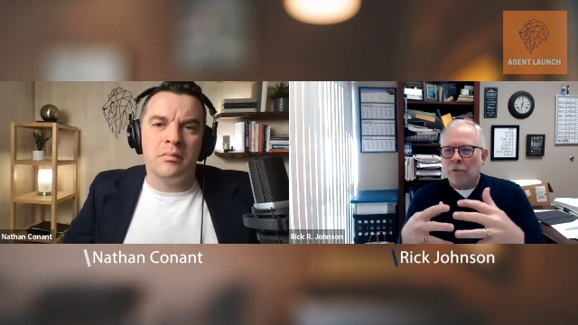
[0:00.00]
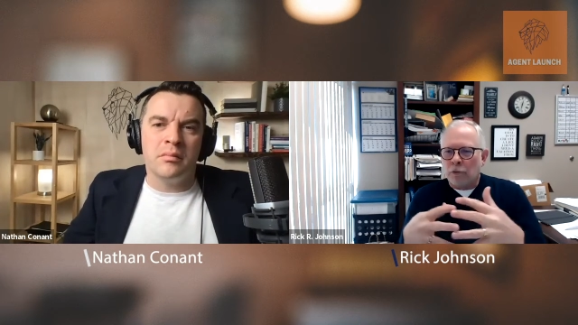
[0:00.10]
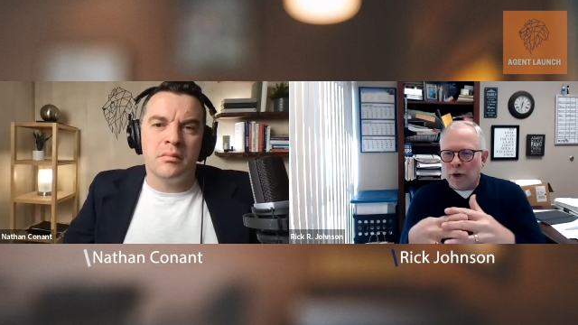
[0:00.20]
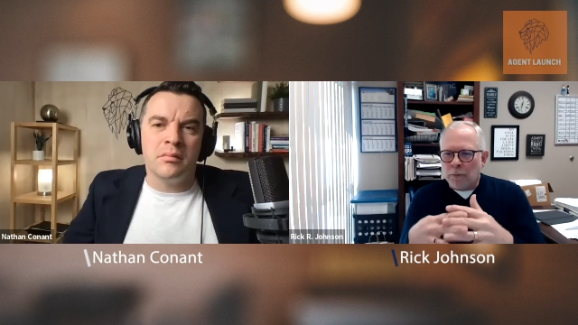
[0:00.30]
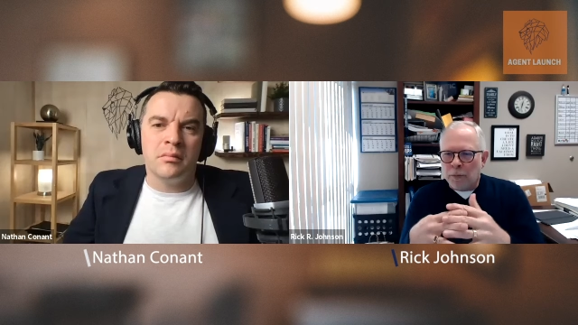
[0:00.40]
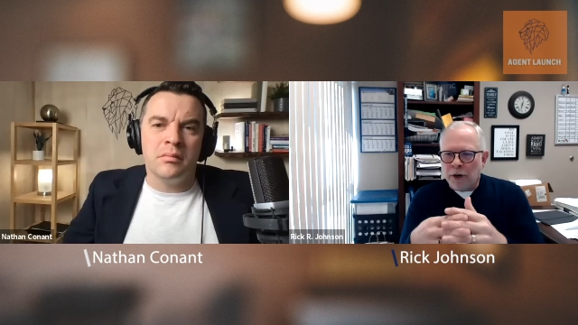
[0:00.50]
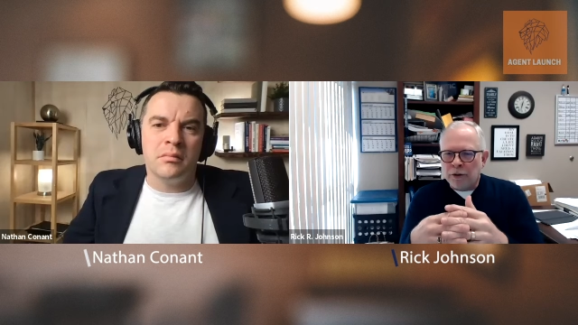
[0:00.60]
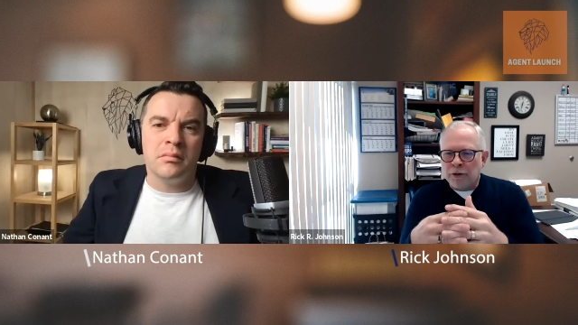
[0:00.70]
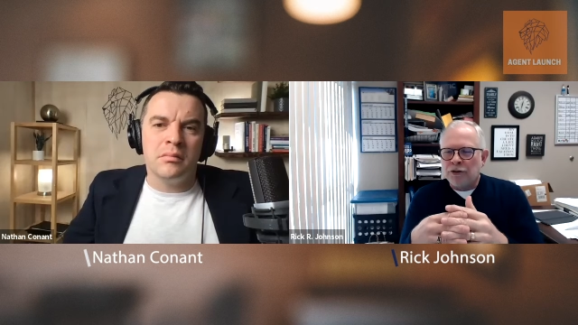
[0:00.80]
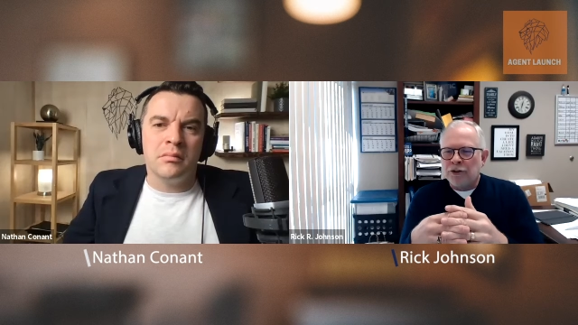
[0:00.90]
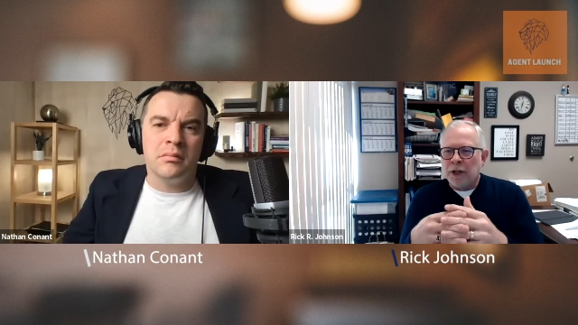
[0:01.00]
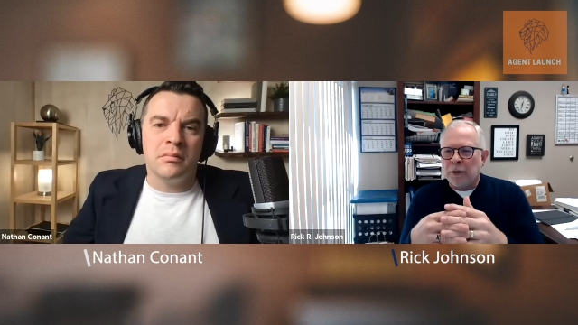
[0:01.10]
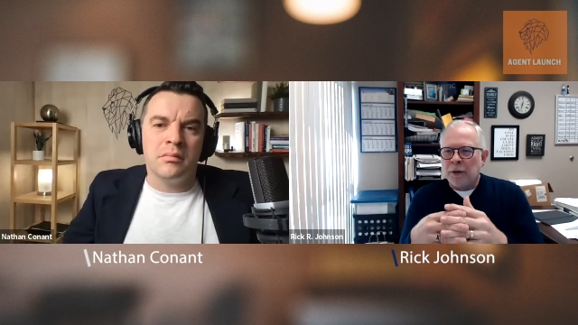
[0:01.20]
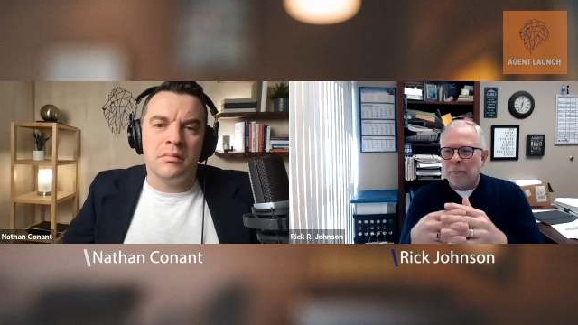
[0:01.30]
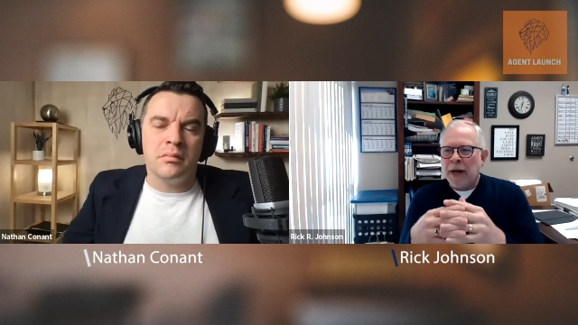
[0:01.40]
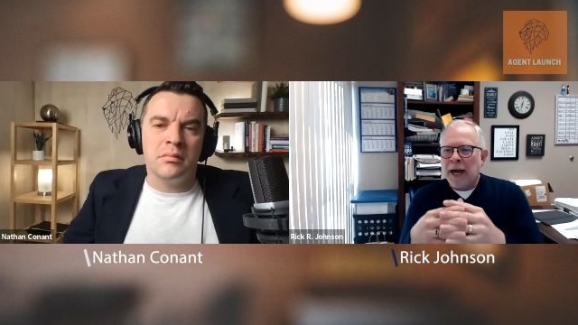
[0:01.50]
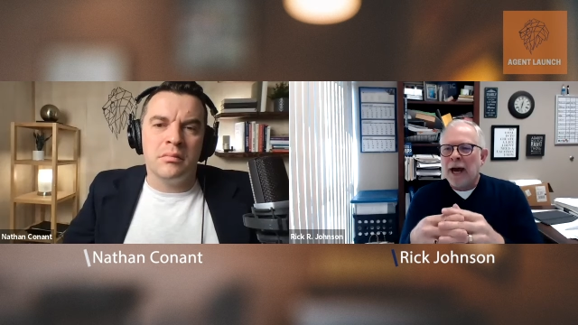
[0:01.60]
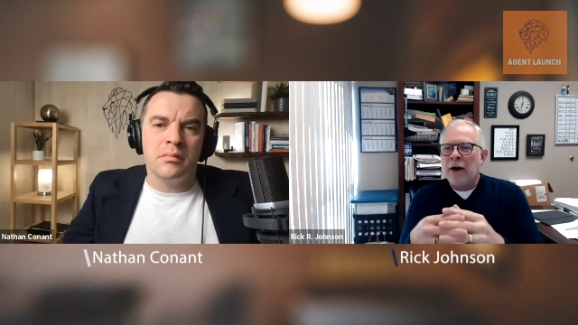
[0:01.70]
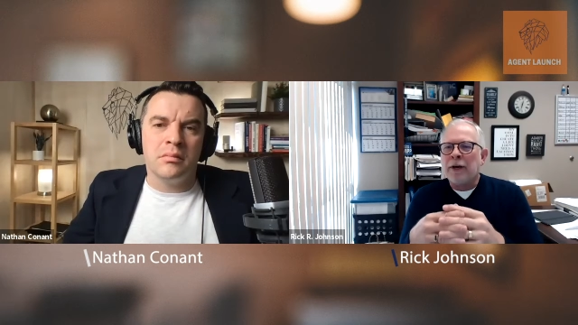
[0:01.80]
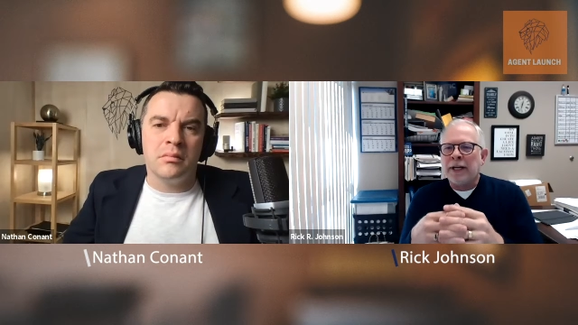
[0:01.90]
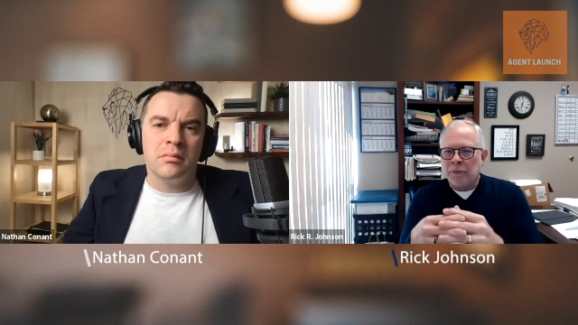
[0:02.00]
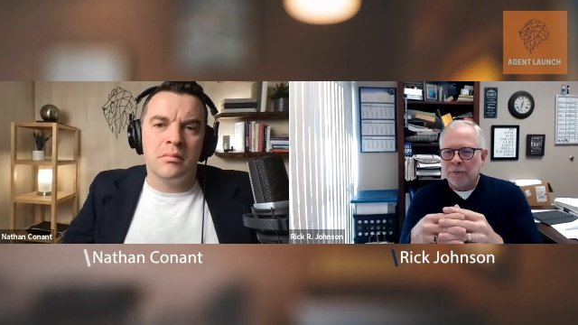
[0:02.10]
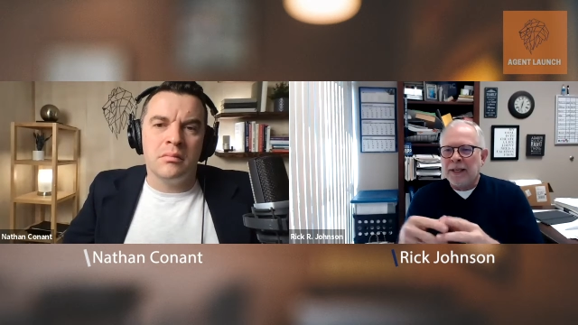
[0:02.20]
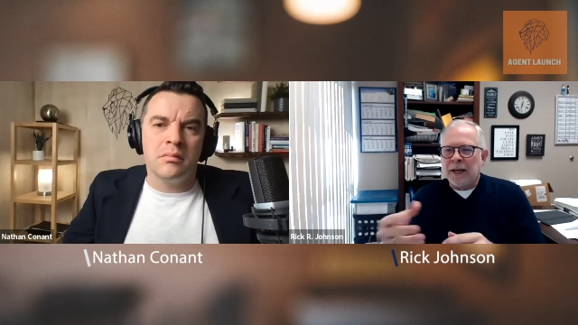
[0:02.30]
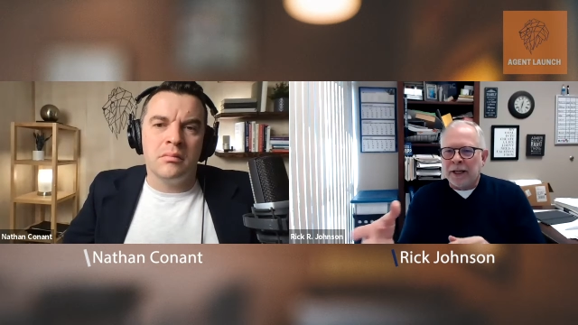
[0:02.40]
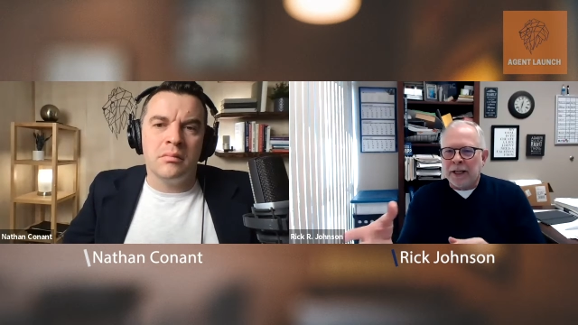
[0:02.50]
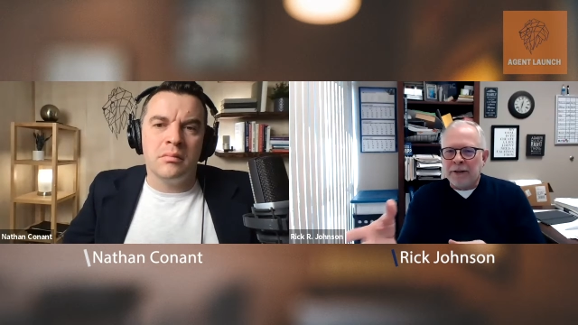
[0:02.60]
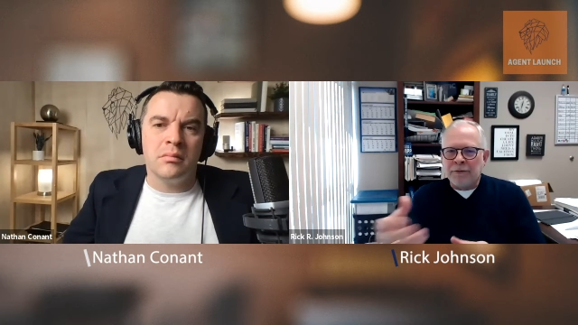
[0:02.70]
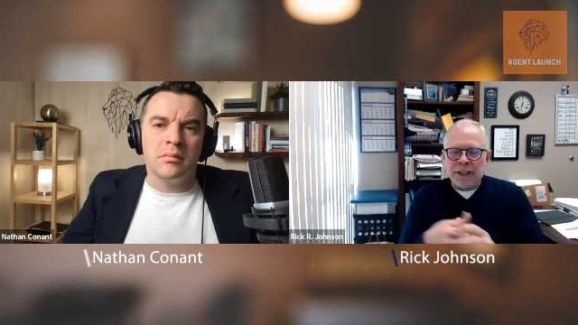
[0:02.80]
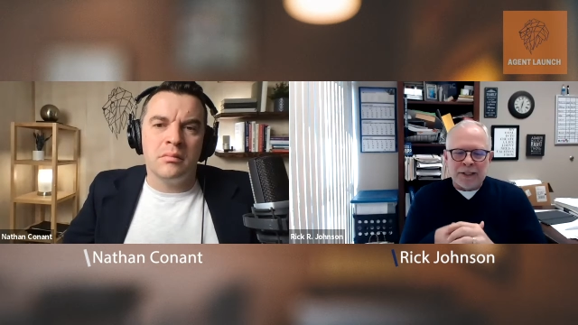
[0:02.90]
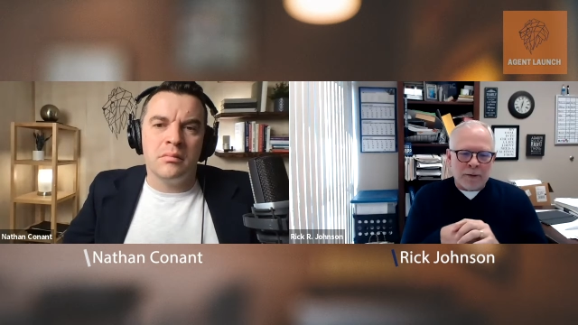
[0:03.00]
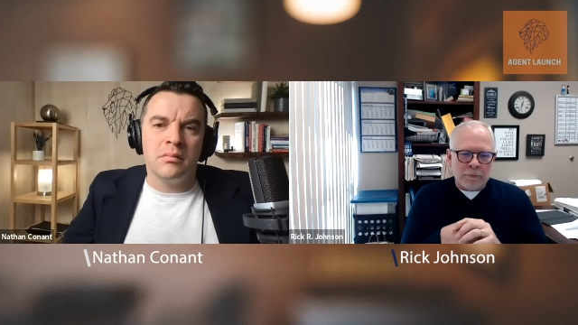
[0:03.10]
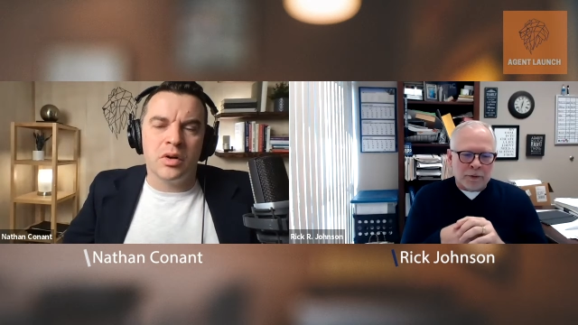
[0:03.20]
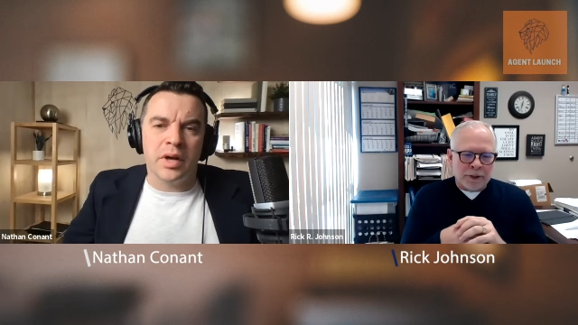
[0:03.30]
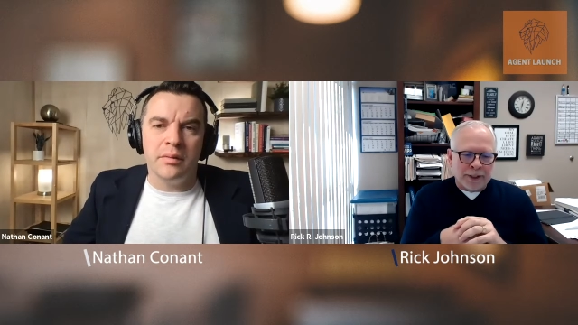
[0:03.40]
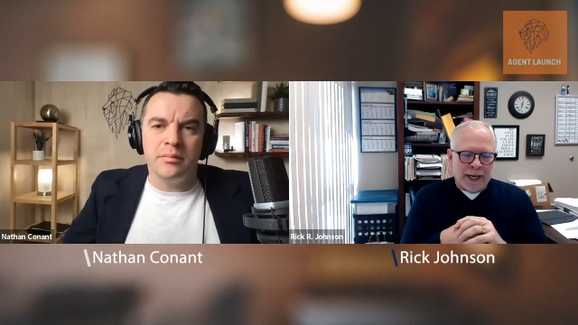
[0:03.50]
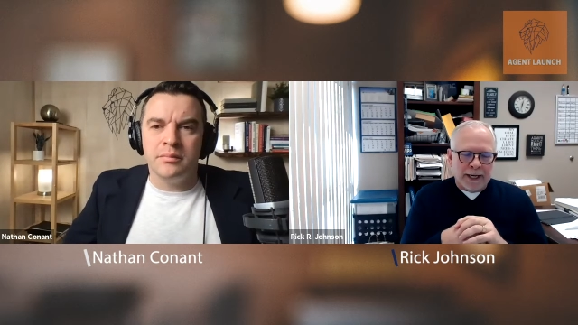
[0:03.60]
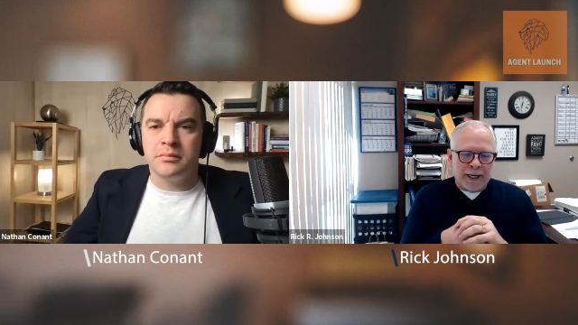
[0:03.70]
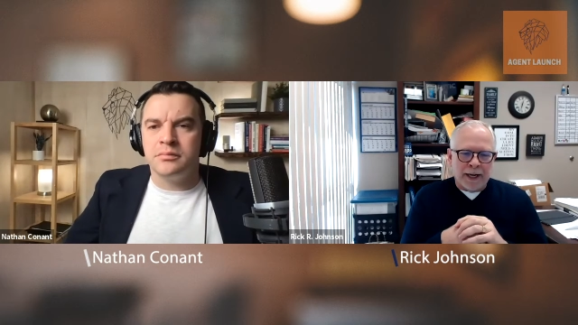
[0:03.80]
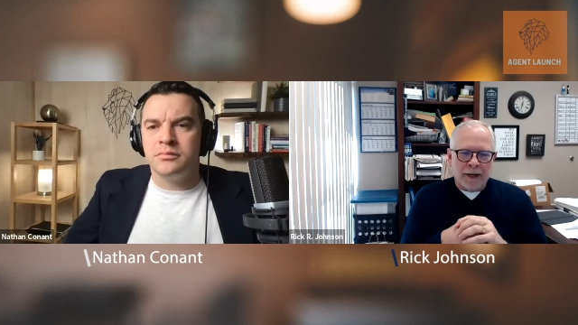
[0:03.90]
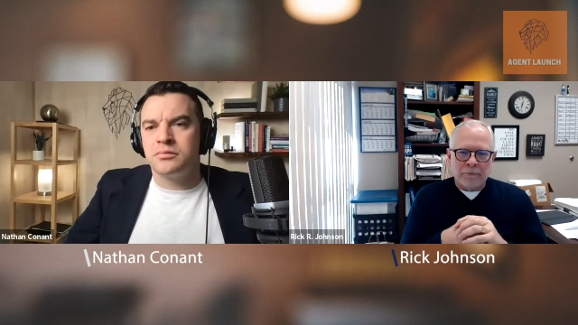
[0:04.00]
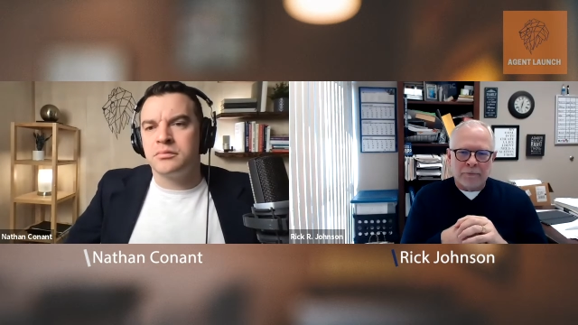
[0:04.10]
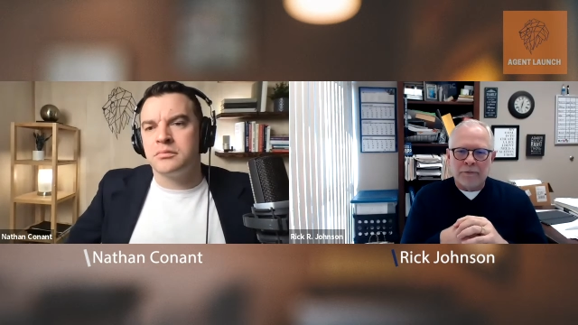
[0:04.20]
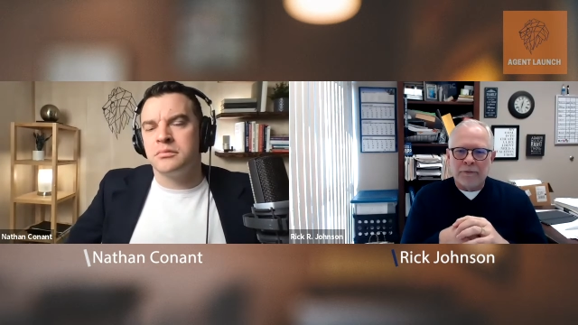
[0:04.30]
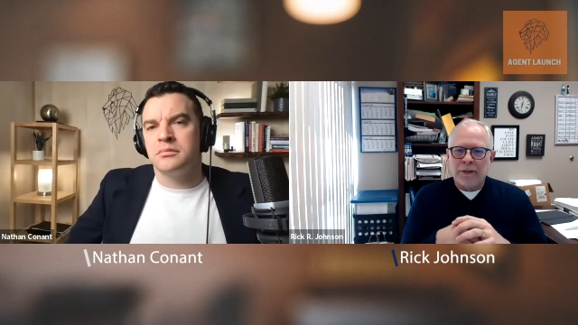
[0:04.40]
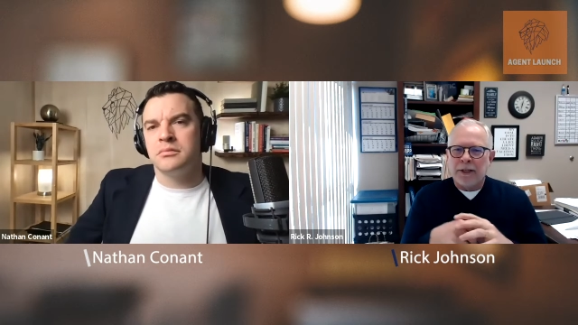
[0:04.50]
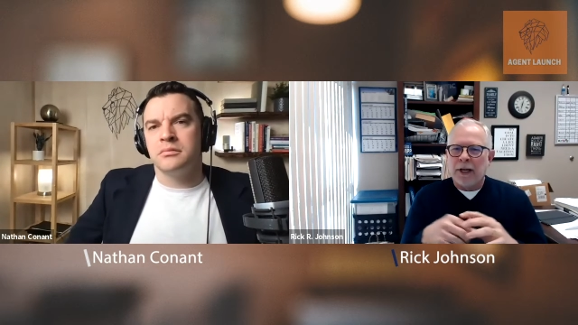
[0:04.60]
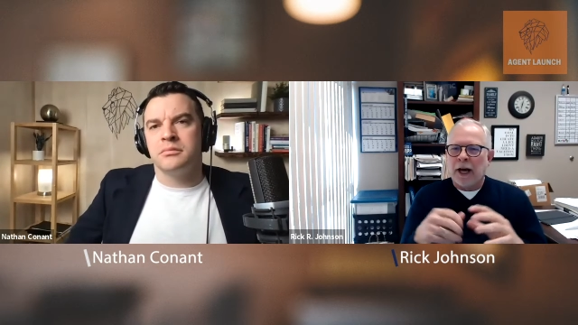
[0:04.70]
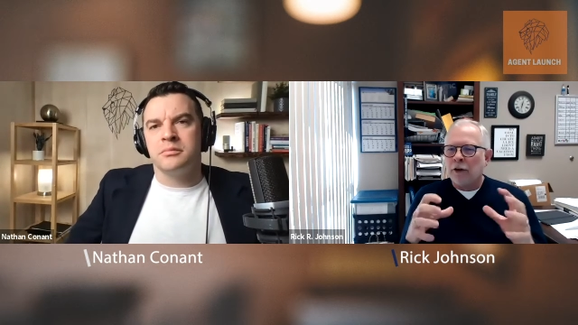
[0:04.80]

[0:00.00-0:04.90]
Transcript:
Speaker 1: we're a partnership. How can I help you? I'll give you an example of that.